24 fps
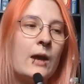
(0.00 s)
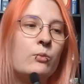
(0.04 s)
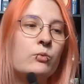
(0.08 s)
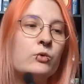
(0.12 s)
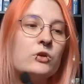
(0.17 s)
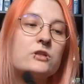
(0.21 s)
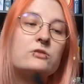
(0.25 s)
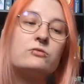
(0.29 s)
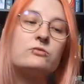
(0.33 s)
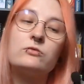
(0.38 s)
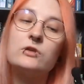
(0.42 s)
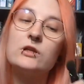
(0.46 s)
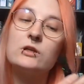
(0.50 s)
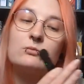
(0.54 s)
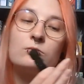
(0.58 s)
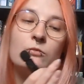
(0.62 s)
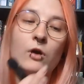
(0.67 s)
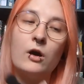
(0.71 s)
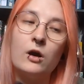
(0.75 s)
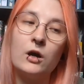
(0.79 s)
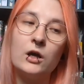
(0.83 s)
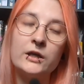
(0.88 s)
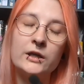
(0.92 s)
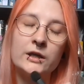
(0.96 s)
I would read
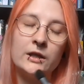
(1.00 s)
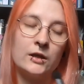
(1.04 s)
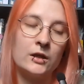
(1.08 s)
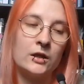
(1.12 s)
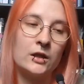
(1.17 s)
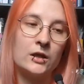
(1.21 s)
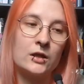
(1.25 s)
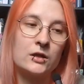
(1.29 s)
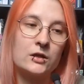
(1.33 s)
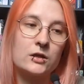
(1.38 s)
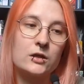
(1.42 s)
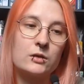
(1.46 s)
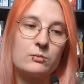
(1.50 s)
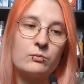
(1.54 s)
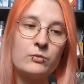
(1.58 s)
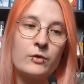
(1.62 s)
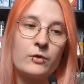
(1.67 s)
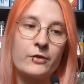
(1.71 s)
more Indian